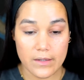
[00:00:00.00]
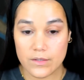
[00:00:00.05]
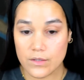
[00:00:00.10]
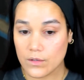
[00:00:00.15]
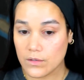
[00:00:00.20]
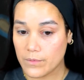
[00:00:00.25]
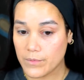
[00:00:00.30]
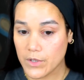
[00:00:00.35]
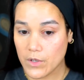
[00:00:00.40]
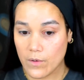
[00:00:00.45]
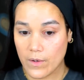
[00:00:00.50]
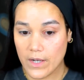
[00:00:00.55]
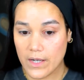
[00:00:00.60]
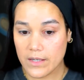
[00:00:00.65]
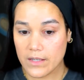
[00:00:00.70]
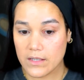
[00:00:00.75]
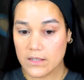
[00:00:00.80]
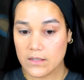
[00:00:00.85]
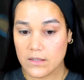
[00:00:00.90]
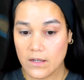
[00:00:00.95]
So let me go ahead
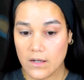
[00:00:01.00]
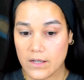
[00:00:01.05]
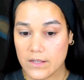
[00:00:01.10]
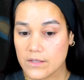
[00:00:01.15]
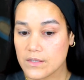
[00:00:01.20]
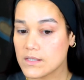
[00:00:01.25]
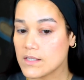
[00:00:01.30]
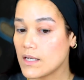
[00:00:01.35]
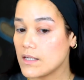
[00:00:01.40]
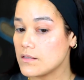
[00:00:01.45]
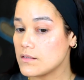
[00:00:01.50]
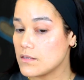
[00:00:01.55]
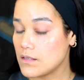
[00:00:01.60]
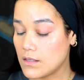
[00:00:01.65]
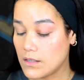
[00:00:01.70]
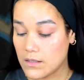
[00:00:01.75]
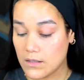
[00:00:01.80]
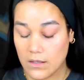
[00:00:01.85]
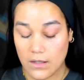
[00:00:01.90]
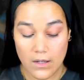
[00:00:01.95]
and get the other side
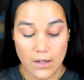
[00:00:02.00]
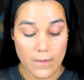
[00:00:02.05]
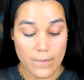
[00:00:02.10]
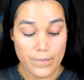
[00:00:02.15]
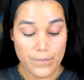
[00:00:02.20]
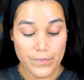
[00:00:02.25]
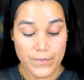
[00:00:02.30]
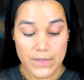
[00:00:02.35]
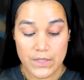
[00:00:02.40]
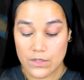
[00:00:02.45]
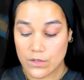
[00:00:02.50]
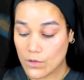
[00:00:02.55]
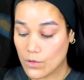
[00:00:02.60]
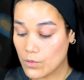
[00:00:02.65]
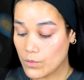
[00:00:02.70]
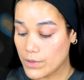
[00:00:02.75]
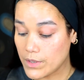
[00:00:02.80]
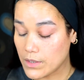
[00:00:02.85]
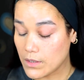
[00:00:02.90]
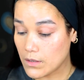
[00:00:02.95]
done so
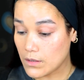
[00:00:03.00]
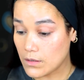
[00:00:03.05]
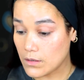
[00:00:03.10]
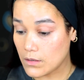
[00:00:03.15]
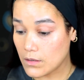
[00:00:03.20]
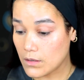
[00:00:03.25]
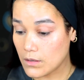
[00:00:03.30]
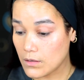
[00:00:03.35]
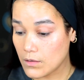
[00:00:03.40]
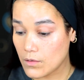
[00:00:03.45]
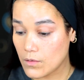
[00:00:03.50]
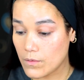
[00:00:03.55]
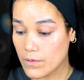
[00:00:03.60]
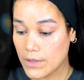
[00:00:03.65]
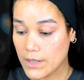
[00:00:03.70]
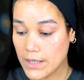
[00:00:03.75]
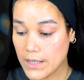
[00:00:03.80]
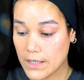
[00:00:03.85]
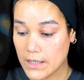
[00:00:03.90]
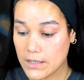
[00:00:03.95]
we can go
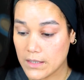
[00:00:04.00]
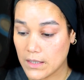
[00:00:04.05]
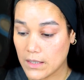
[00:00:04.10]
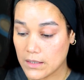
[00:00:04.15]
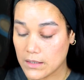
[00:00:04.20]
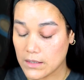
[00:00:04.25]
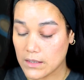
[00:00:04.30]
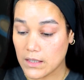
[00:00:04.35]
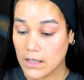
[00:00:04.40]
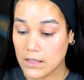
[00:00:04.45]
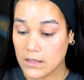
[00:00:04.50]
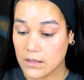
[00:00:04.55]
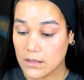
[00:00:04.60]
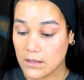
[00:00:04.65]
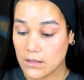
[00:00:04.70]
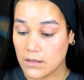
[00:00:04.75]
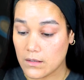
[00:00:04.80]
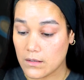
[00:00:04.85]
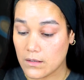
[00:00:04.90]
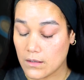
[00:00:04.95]
ahead and get
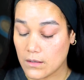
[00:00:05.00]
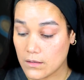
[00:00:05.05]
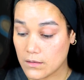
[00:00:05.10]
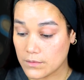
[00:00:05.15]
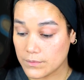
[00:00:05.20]
the